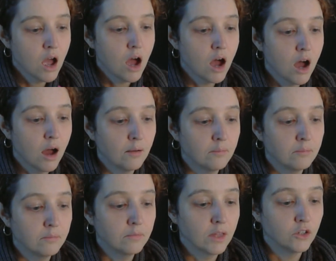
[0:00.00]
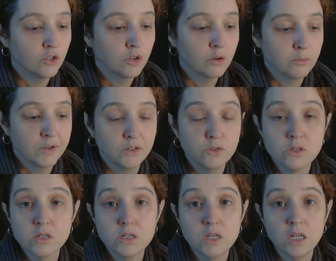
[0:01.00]
Um, that you can reuse
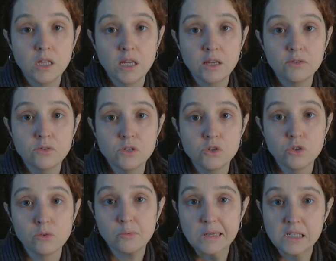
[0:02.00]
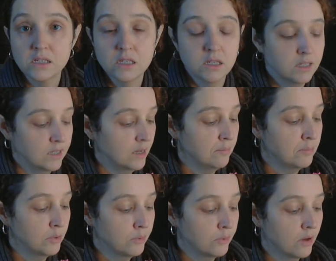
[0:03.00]
the tea leaves. You can re-steep
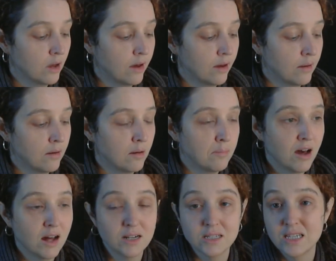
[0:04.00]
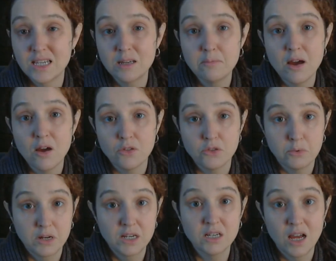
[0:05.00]
uh, a pot of tea about
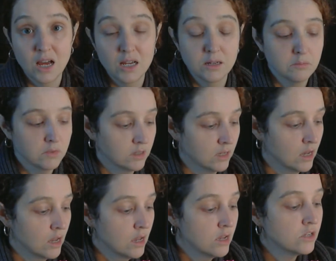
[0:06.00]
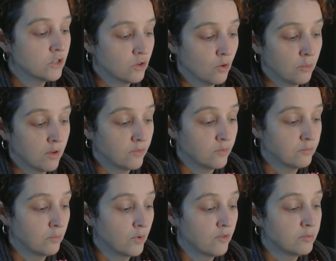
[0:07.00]
three times. So we've,
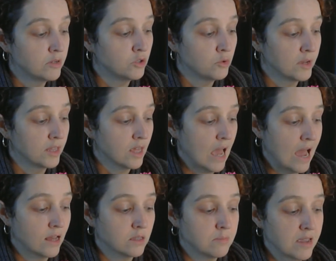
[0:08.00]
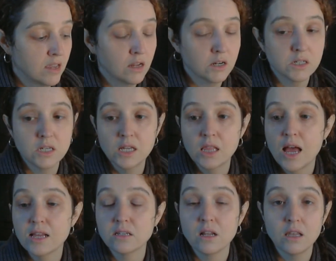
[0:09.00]
we've been doing that. It's making our tea
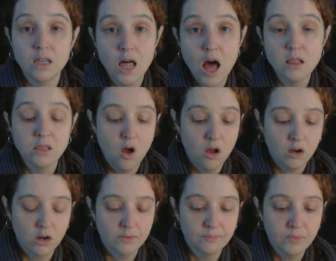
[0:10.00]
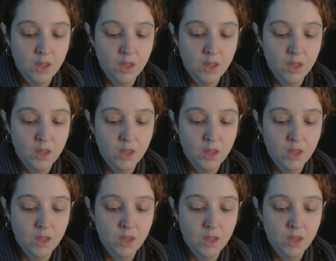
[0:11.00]
last a lot longer.